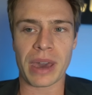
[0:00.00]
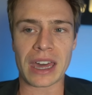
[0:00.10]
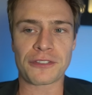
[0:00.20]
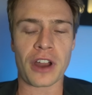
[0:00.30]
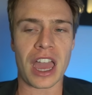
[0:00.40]

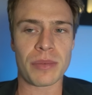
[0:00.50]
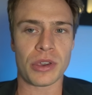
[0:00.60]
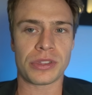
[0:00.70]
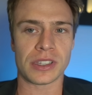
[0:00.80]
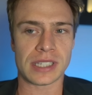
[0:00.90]
Pat
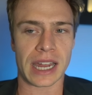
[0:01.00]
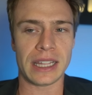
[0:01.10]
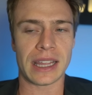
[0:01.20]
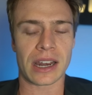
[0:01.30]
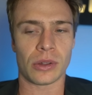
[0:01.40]
Freiermuth, the
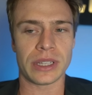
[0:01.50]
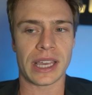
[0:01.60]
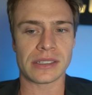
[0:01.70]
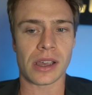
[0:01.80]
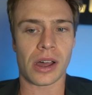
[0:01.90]
tight end that
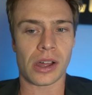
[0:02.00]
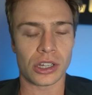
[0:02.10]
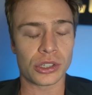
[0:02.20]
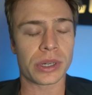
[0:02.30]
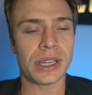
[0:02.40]
only has
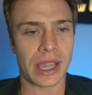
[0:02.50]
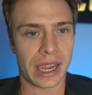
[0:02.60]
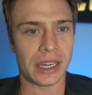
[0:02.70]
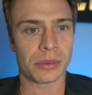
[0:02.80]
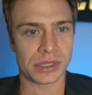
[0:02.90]

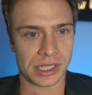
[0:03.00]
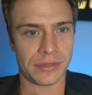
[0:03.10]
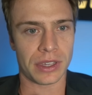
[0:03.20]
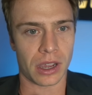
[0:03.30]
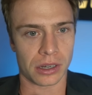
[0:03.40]
180
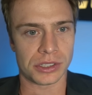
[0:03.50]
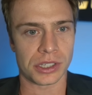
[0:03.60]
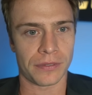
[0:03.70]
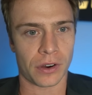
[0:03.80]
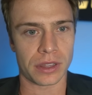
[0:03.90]
receiving yards
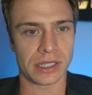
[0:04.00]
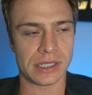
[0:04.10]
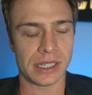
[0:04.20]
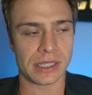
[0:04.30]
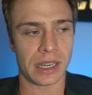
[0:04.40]
so far
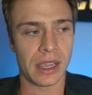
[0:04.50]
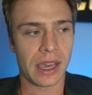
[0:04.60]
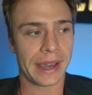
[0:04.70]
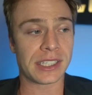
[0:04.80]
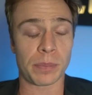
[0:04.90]
this season,
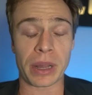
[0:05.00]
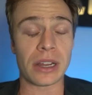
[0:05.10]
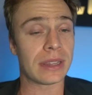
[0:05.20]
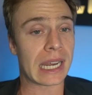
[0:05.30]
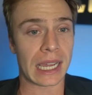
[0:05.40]
is a
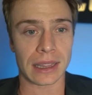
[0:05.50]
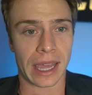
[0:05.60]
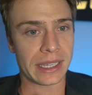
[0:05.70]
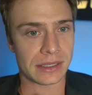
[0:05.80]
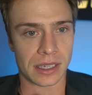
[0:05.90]
player that I
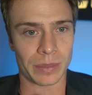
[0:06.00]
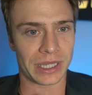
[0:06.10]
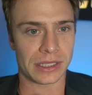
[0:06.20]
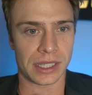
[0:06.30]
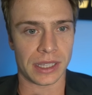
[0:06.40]
liked
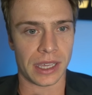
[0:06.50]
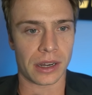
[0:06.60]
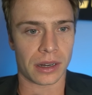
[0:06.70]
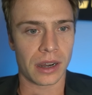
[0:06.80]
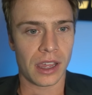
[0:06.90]
coming into the
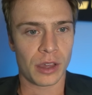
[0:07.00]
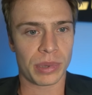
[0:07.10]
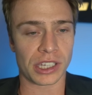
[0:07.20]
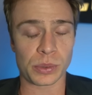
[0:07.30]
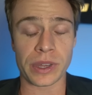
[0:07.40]
year
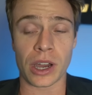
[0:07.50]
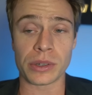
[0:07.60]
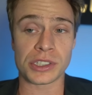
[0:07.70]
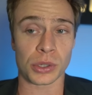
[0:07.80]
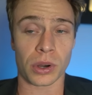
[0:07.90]
Because we know
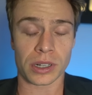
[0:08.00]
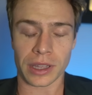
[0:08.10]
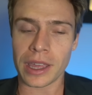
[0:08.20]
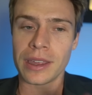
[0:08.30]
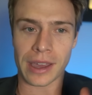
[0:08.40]

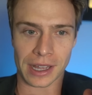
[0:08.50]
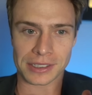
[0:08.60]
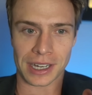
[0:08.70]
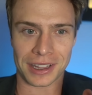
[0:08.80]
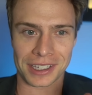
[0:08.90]
historically,
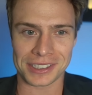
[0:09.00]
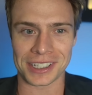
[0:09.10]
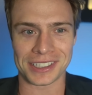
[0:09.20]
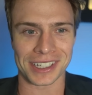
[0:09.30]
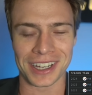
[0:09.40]
outside of this
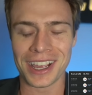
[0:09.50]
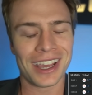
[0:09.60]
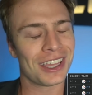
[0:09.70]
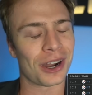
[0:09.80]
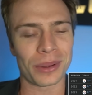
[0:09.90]
season,
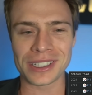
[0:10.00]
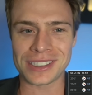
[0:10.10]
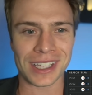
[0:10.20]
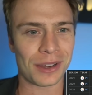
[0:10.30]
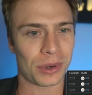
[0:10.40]
you don't really
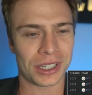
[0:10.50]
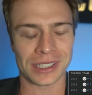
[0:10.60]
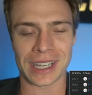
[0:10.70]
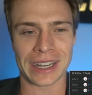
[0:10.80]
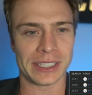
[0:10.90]
see
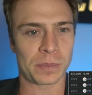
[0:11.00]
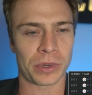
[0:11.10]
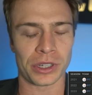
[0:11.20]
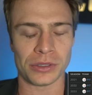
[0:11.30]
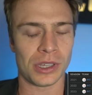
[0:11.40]
rookie tight ends
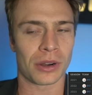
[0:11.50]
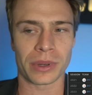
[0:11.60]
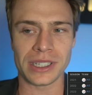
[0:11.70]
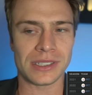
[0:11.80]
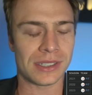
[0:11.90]
produce. You don't
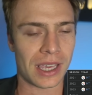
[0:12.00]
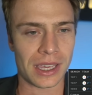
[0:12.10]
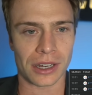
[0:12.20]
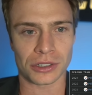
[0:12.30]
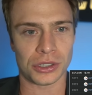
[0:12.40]
really
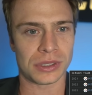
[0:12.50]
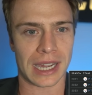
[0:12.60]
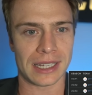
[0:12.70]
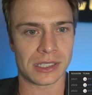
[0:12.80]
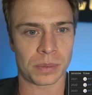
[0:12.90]
see year two
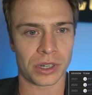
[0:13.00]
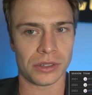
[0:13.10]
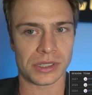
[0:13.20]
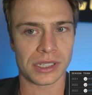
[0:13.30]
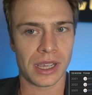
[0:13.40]
tight ends
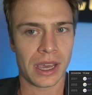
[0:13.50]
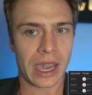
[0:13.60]
produce.